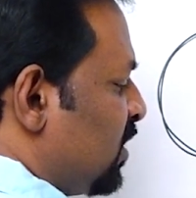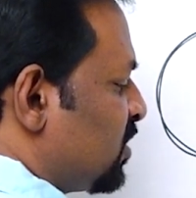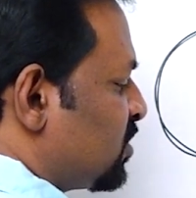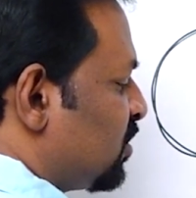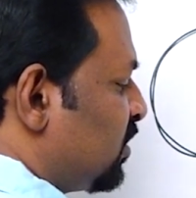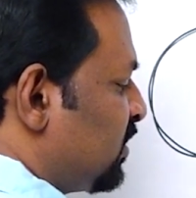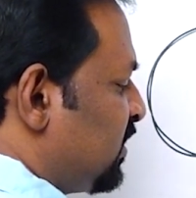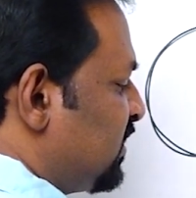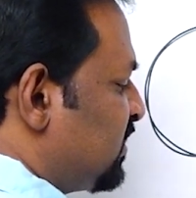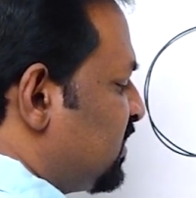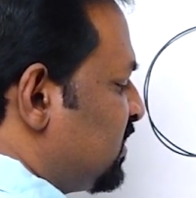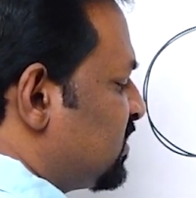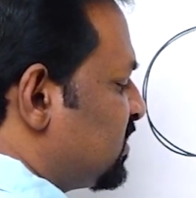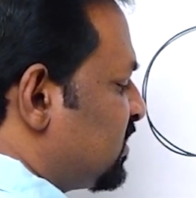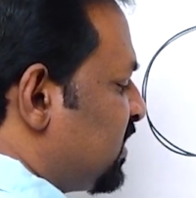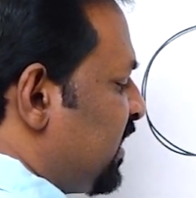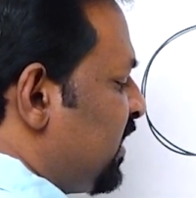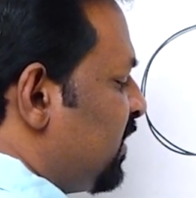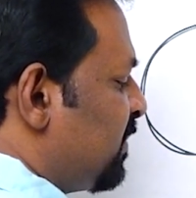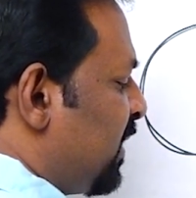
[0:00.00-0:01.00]
So, this
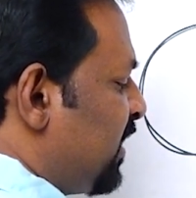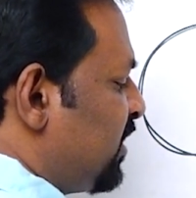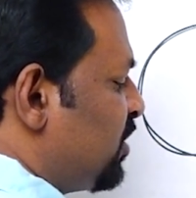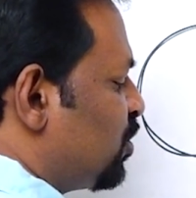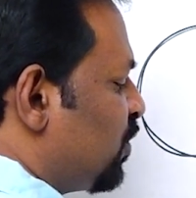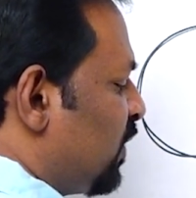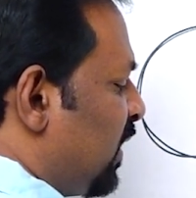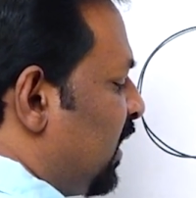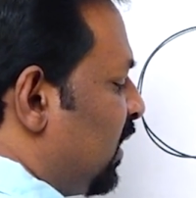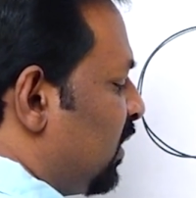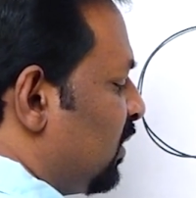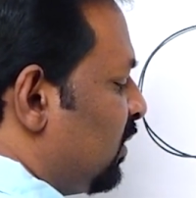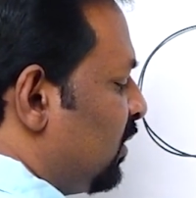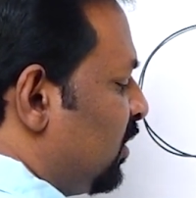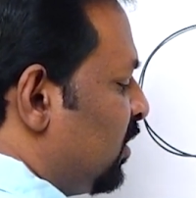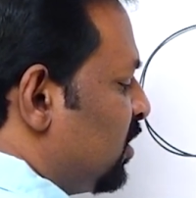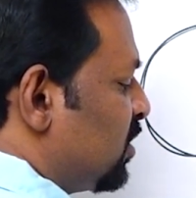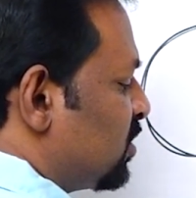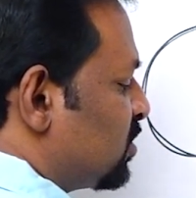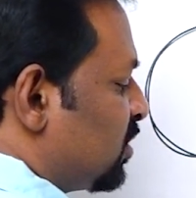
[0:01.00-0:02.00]
is 3/12.
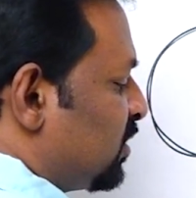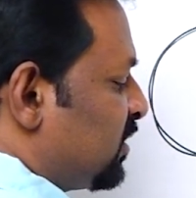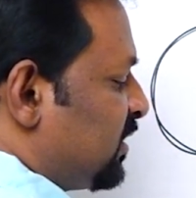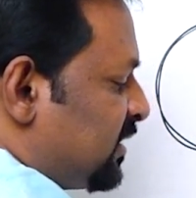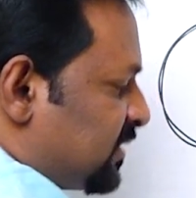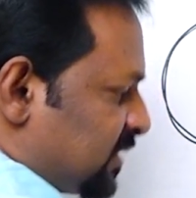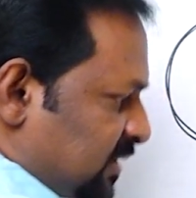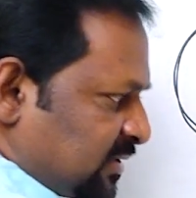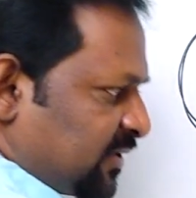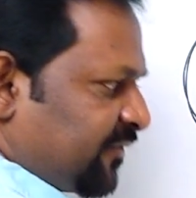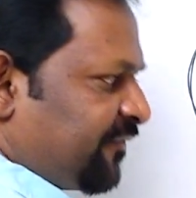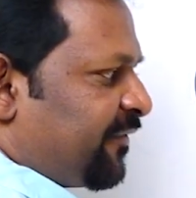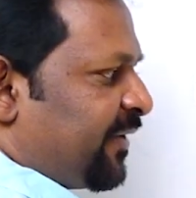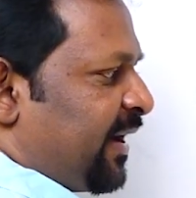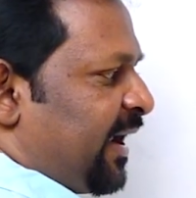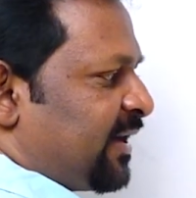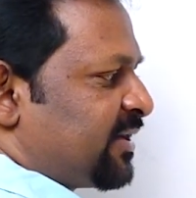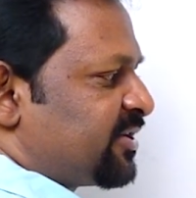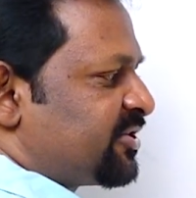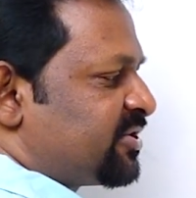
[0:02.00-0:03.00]
So, this is a
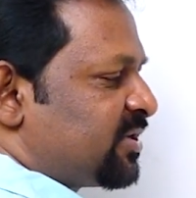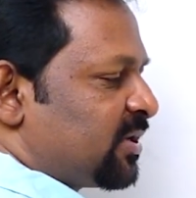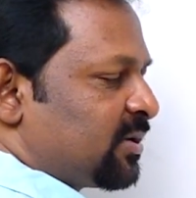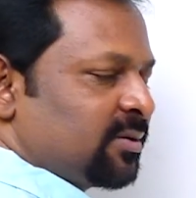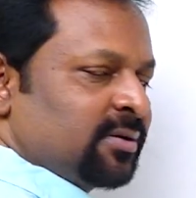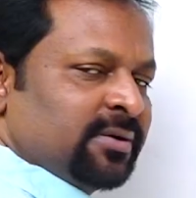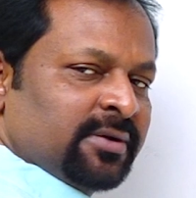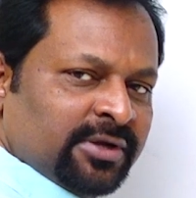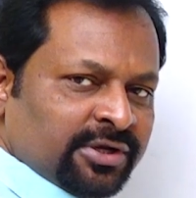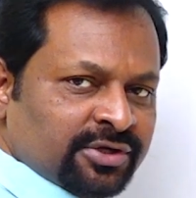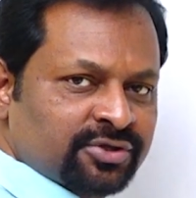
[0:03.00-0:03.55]
fraction.